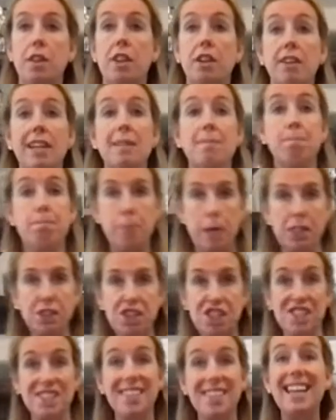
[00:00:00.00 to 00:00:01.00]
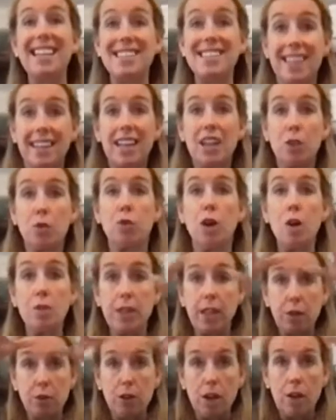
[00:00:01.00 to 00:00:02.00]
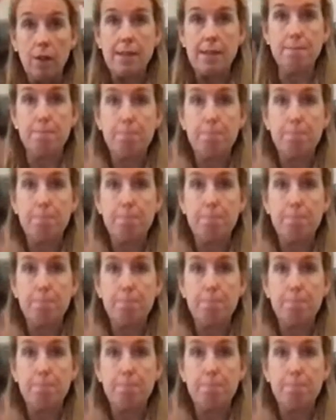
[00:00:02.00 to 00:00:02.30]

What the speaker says: they're in bunches, and that's how they grow. They grow in